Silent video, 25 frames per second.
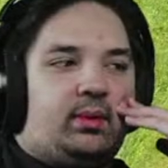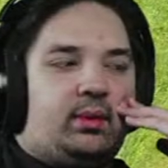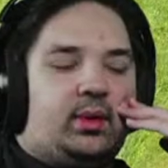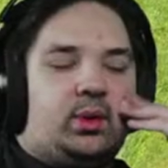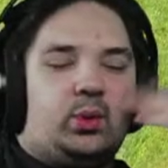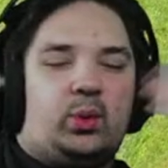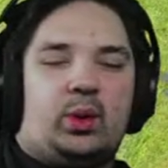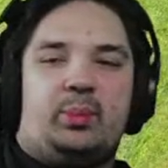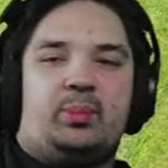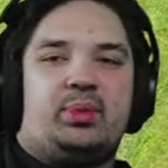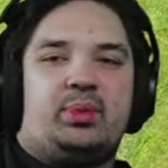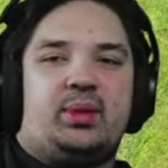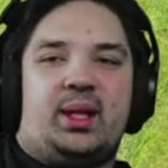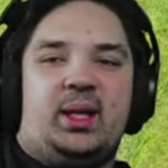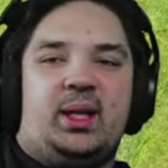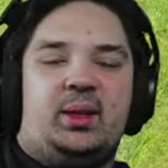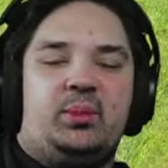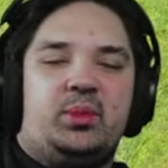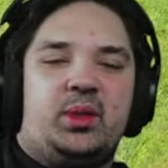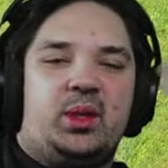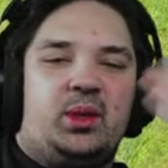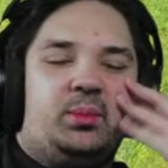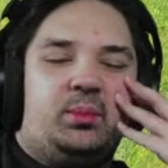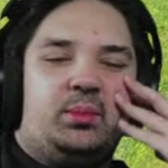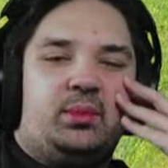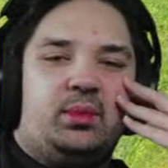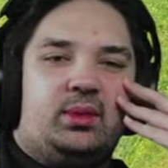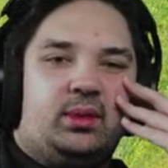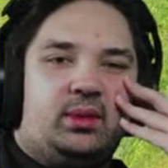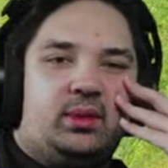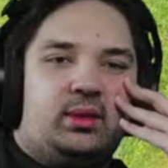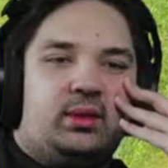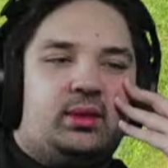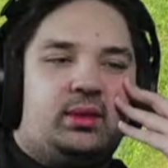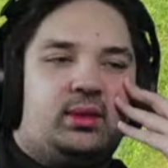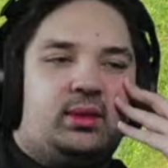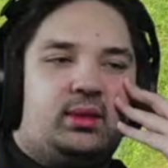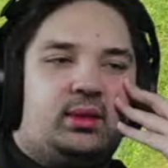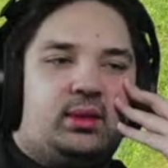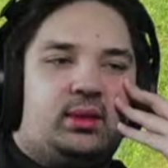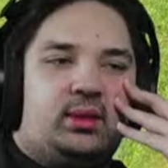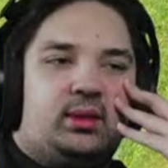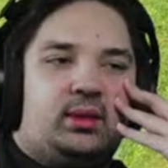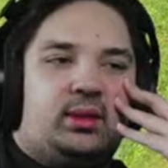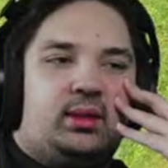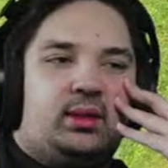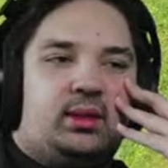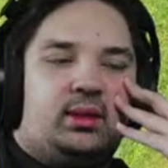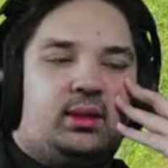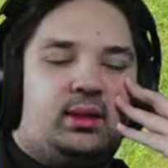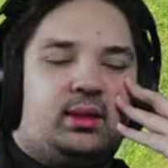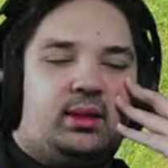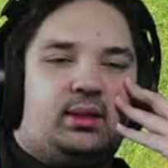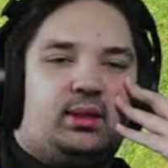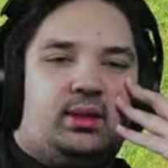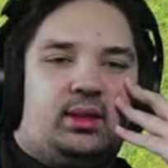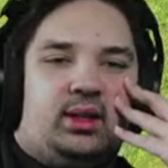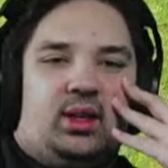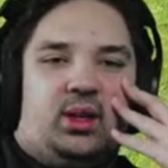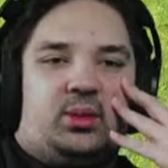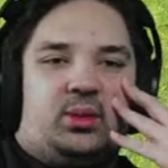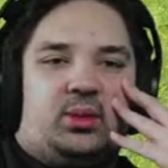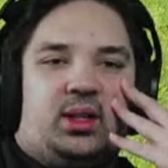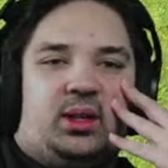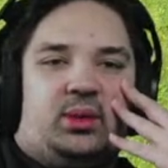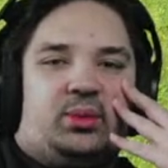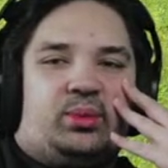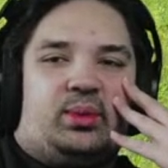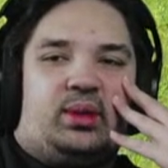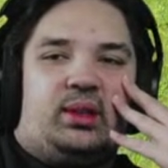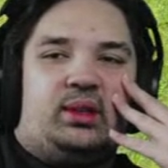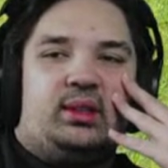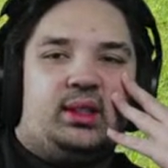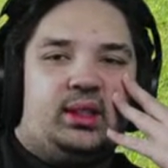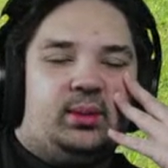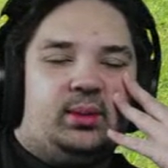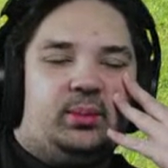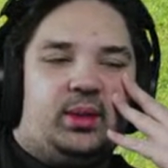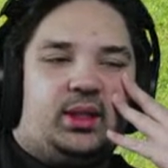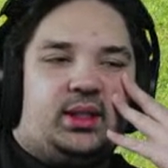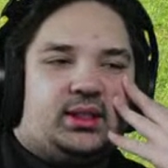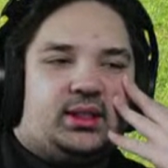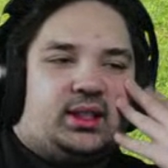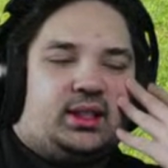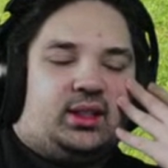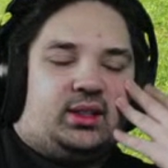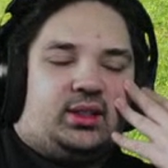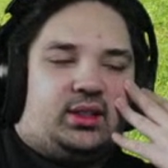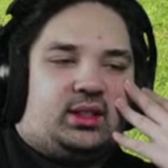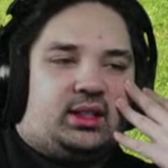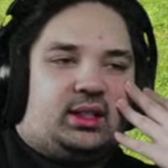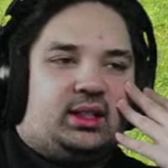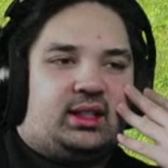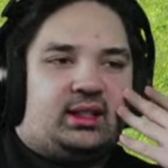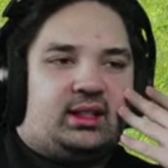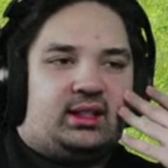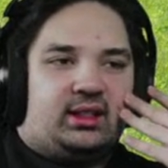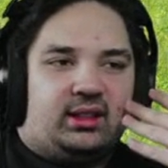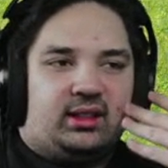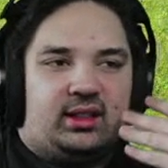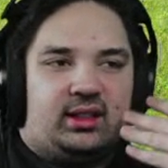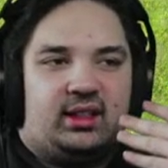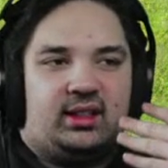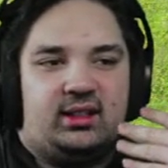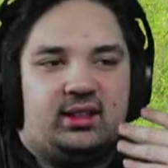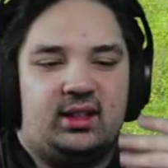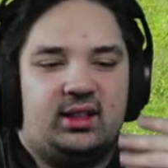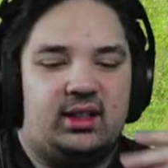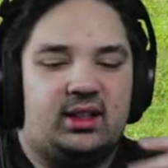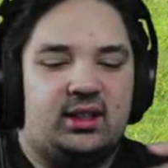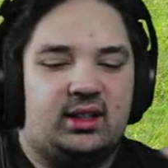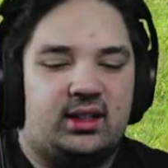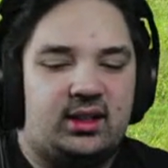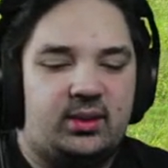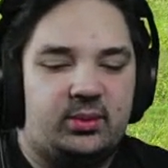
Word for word: Do I blame them? No, not really, because they all trying to get the lucky dog.